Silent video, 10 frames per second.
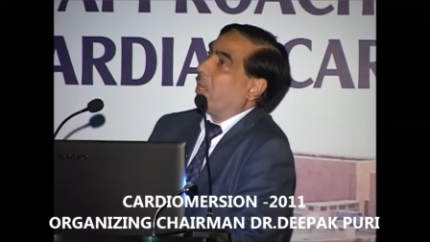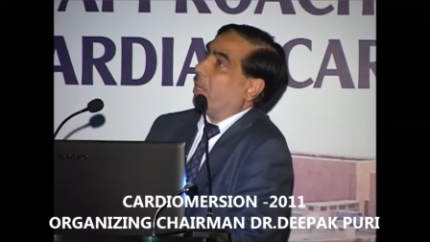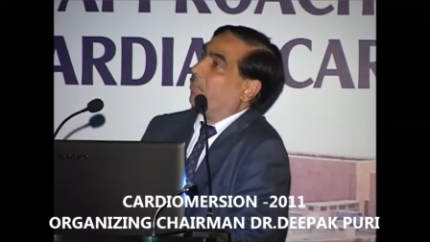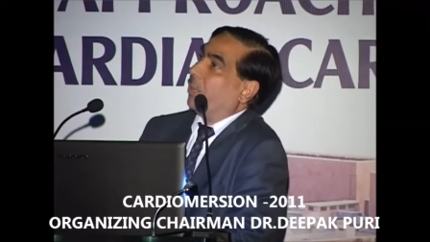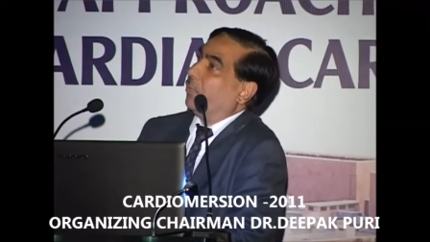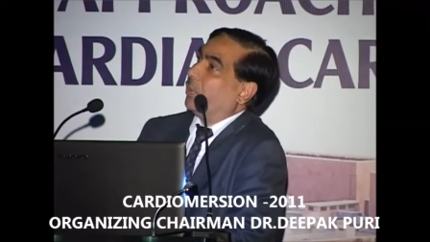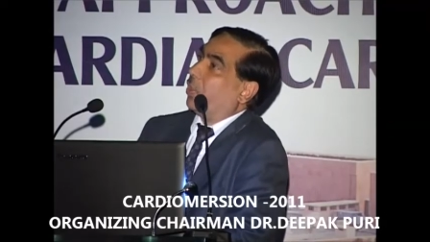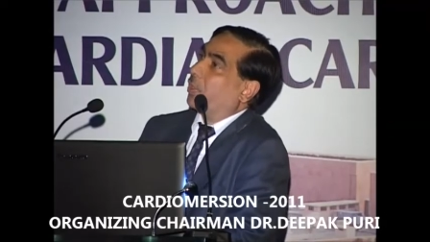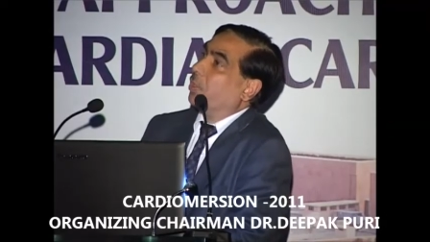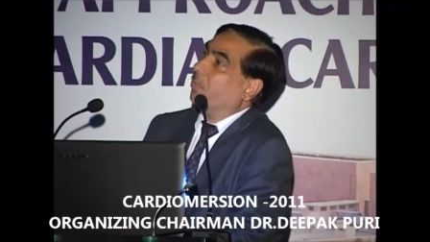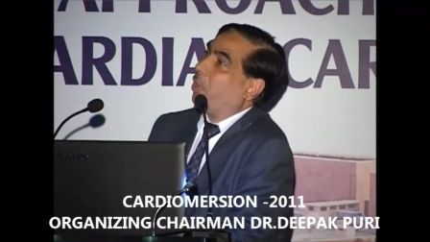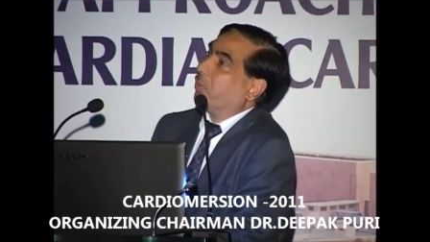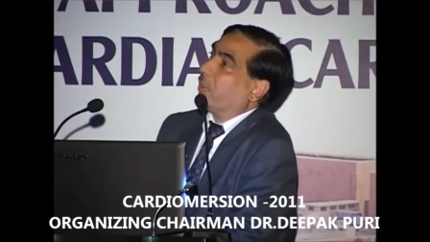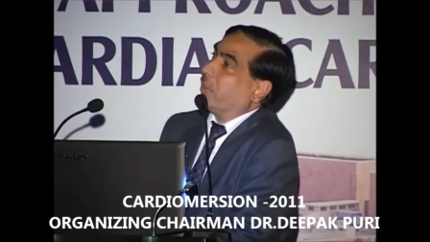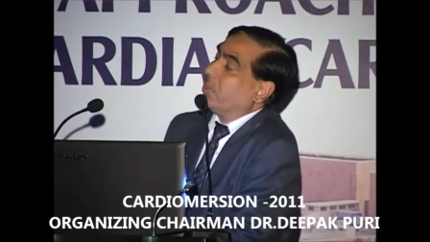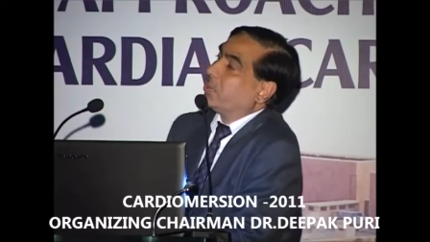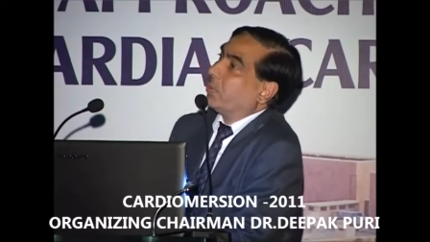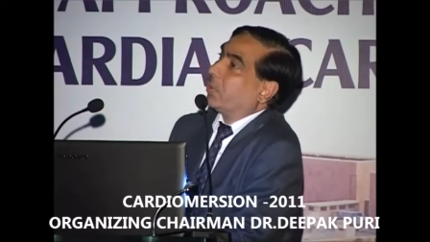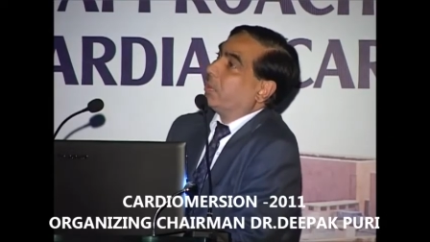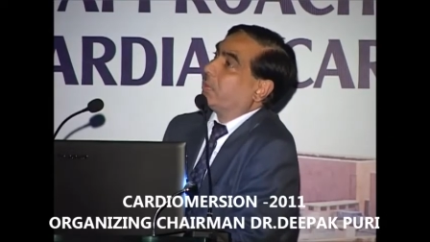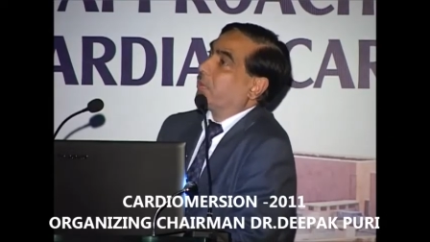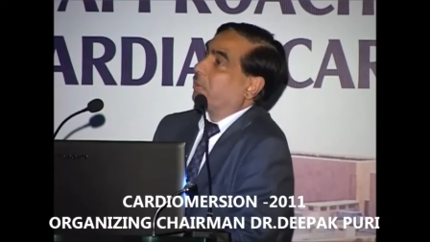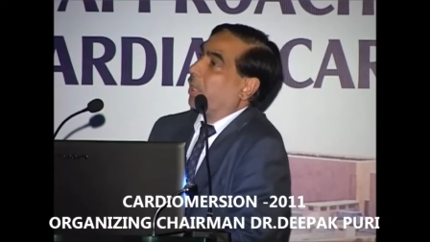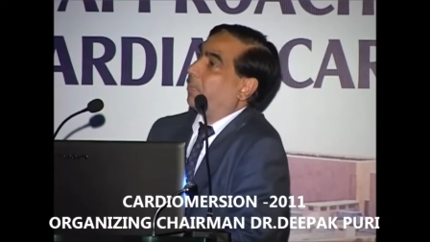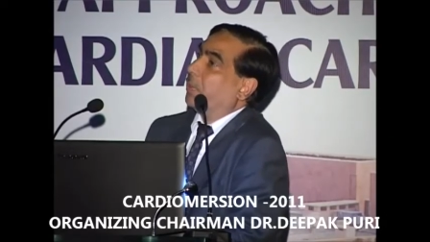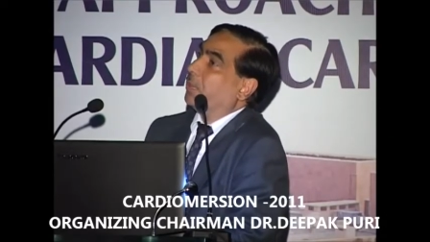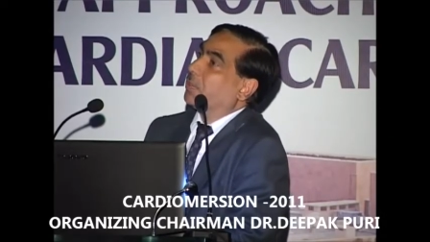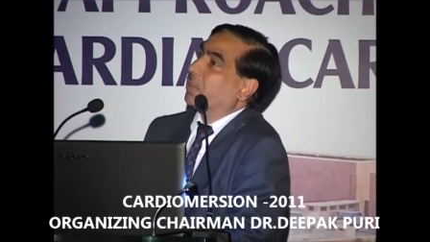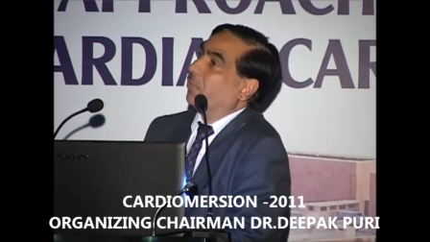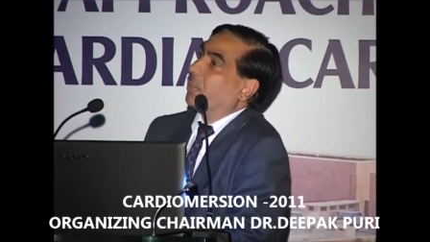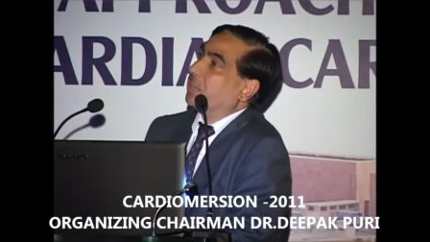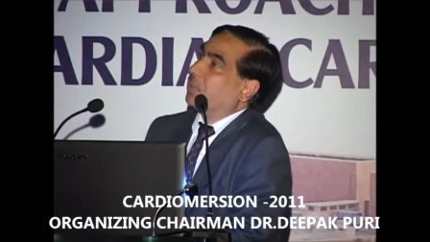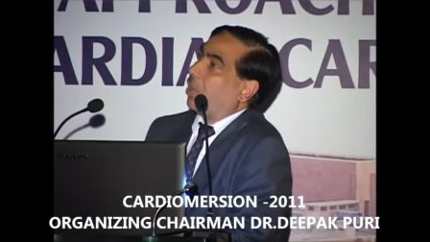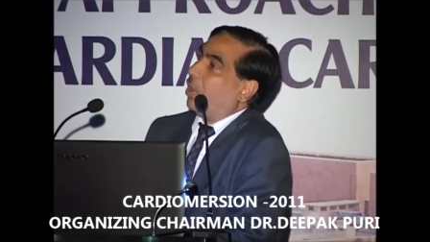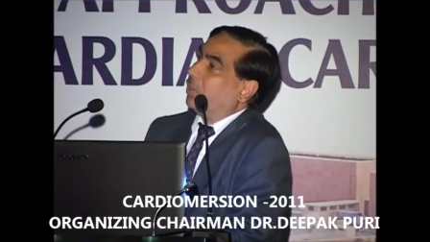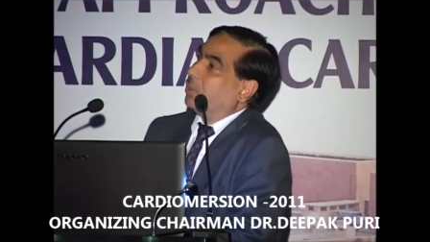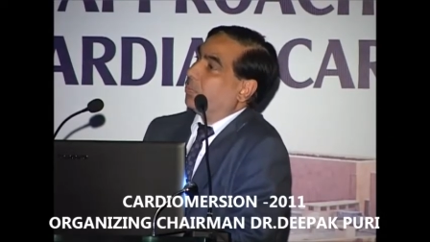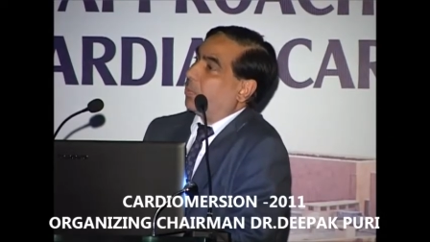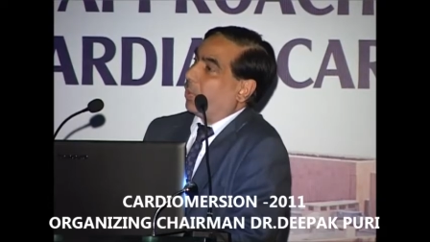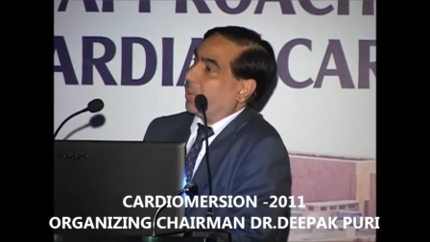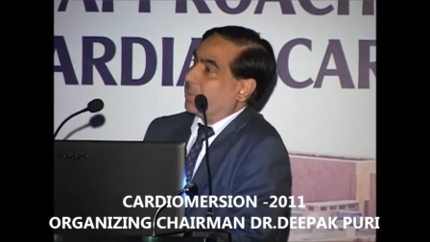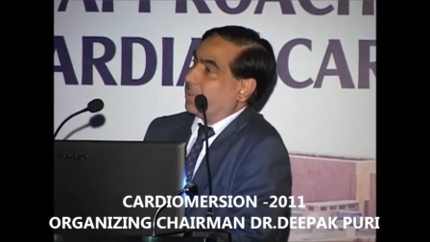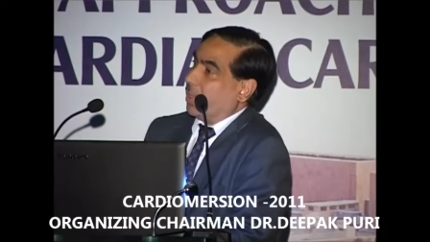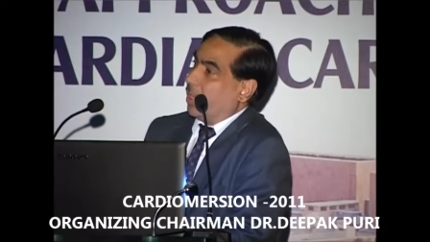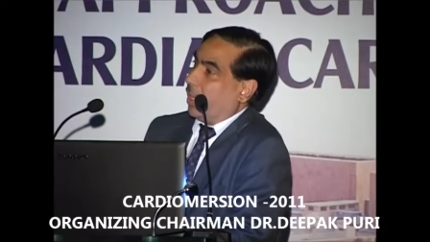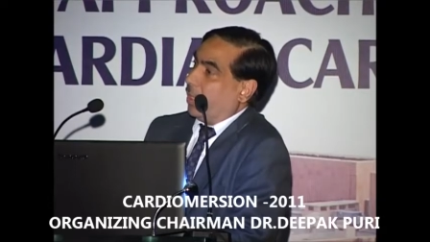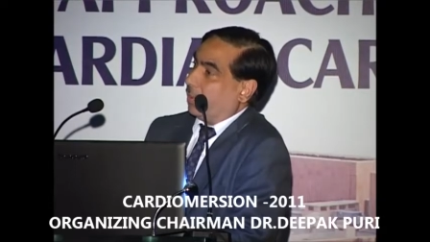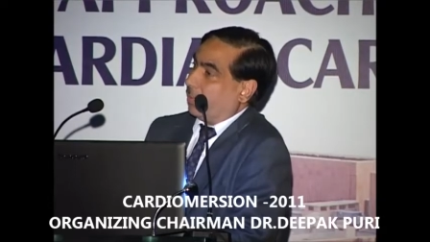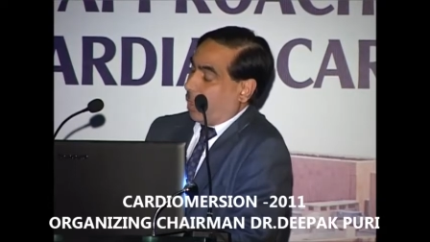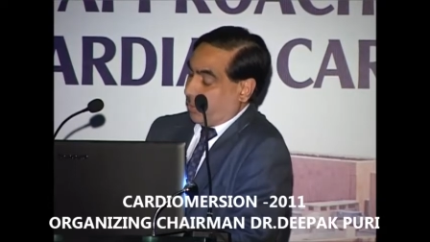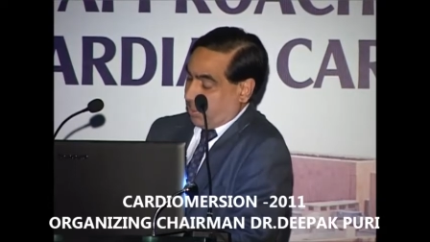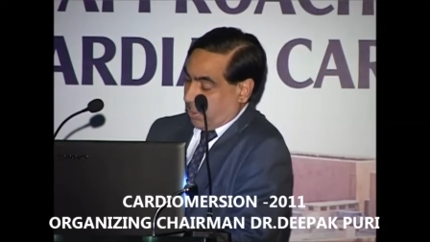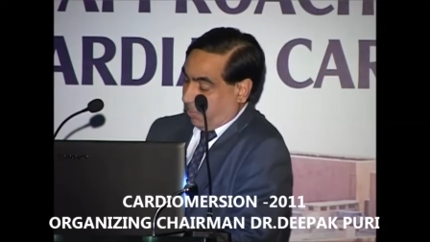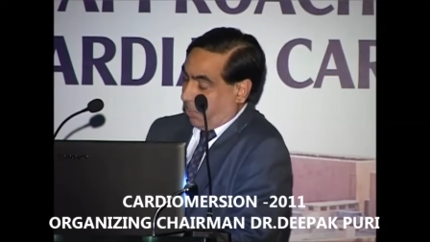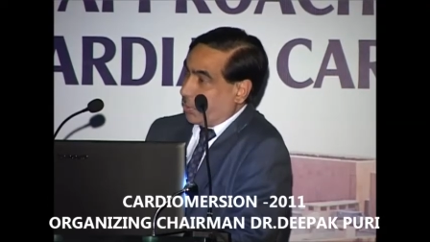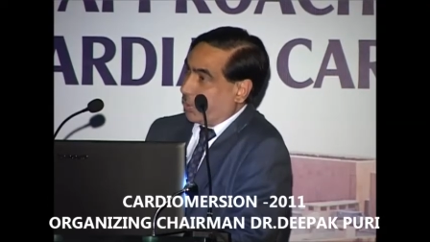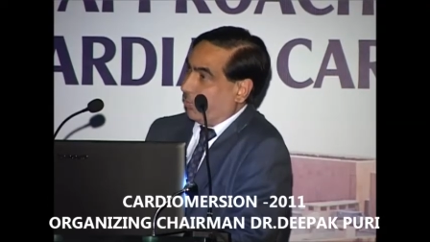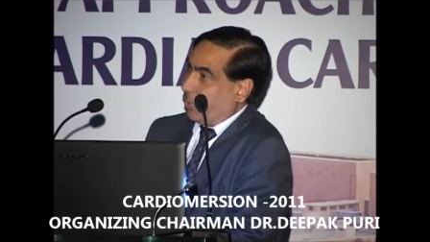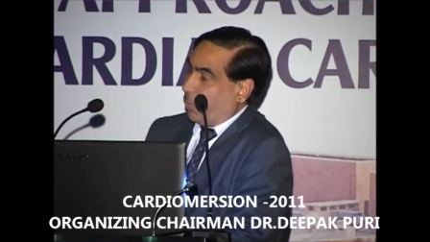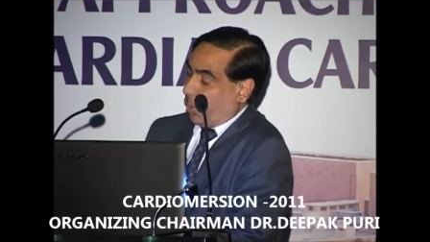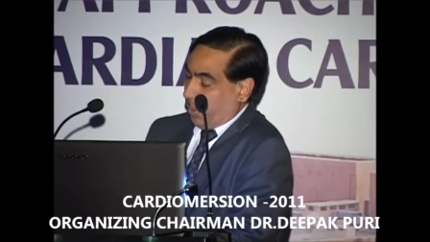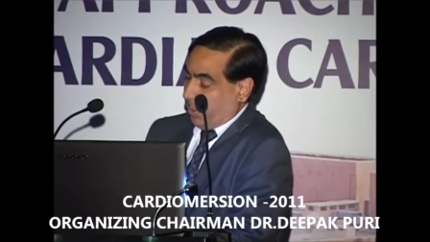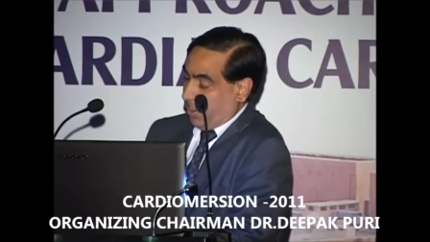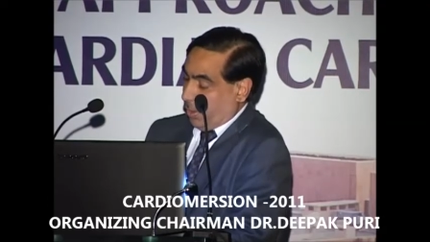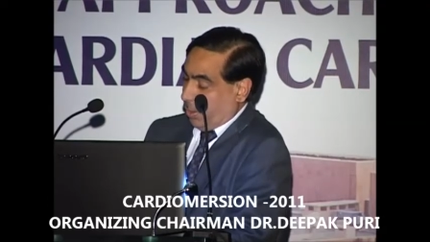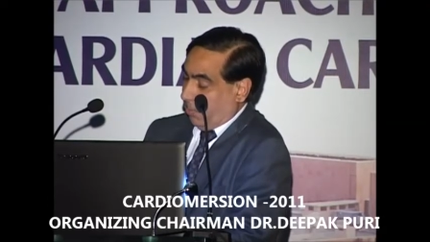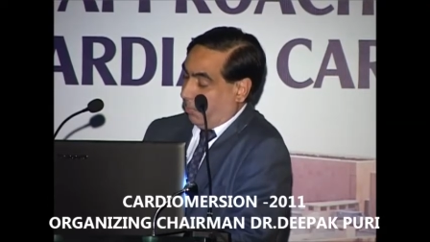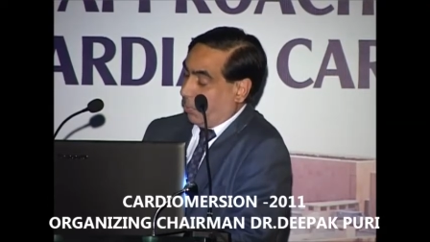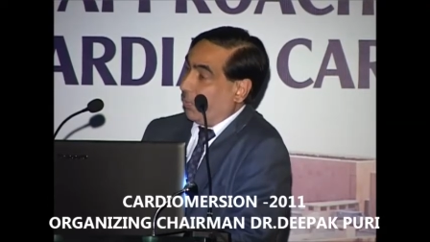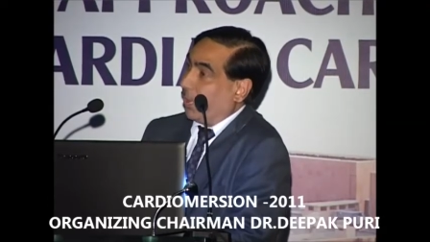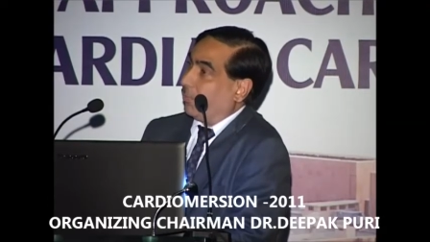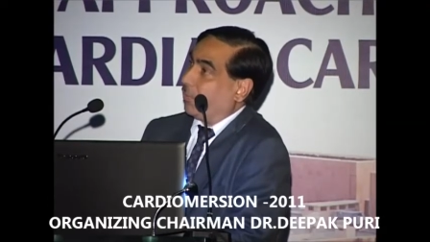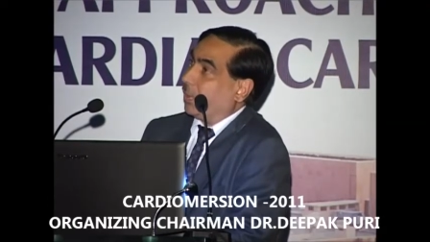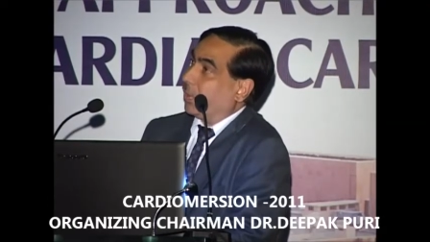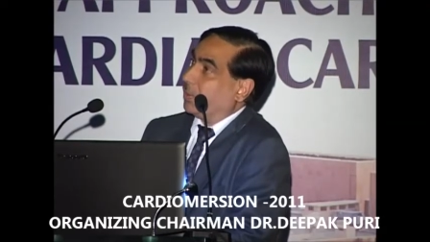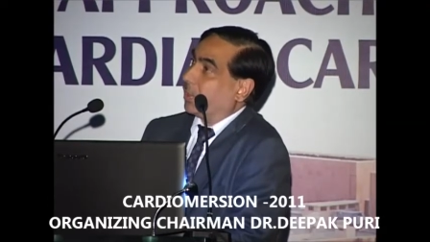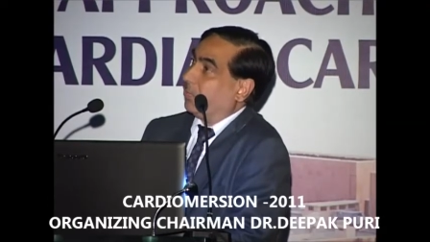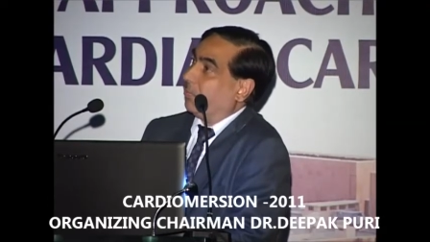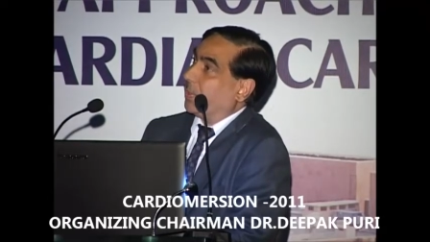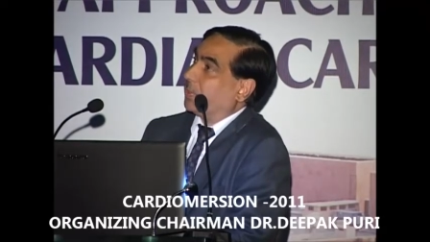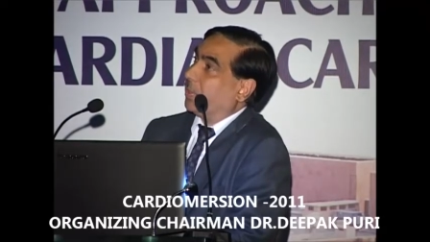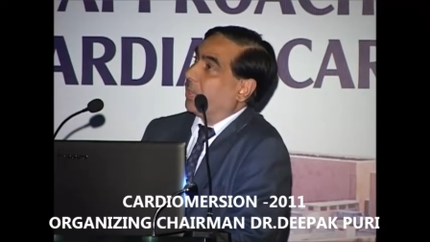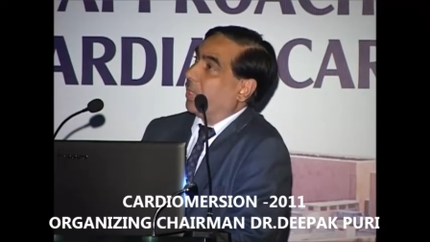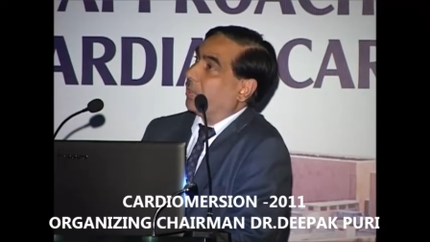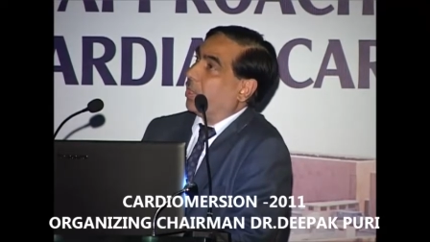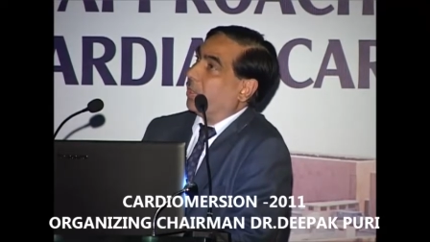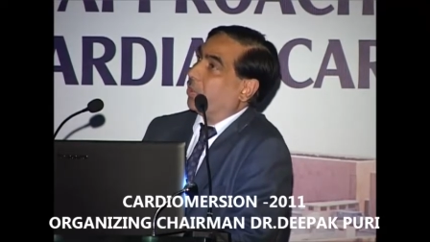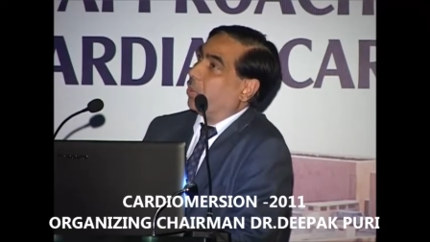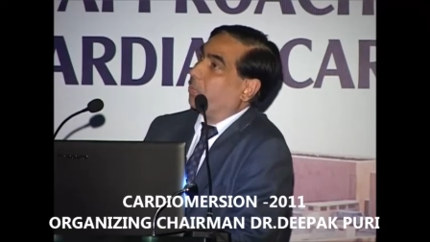And when we're talking about resynchronous therapy, this reverses all this progress and causes a positive remodeling, improving left ventricular ejection fraction and cardiac